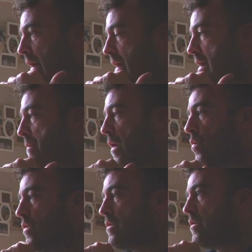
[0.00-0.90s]
and yeah,
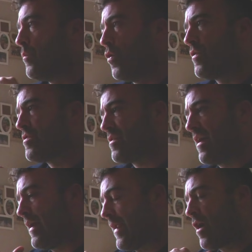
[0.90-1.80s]
the more they
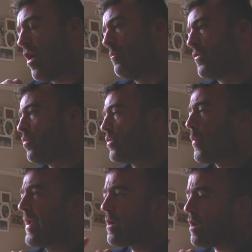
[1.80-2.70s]
start, and it calmed, the
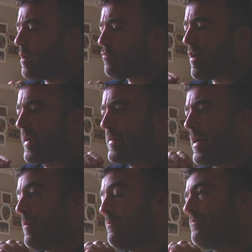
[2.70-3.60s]
wing calmed right
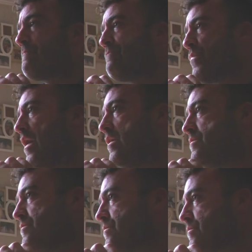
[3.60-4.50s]
down. If
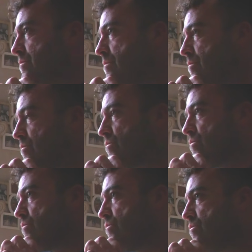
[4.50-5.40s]
do you not think
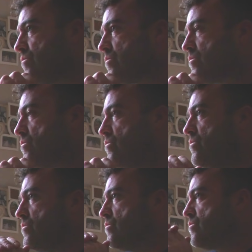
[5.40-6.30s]
if you
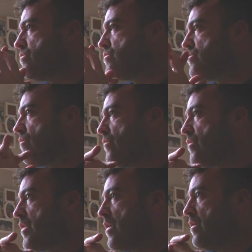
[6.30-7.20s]
settled and you got regular
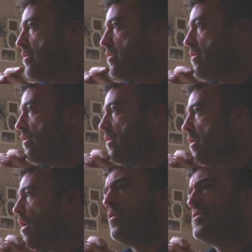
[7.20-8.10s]
staff,
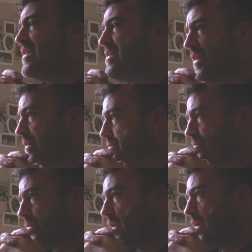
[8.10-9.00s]
oh, it's easy.
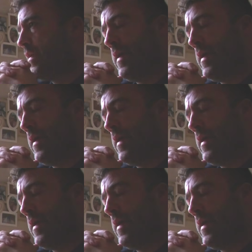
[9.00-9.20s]
That's the one.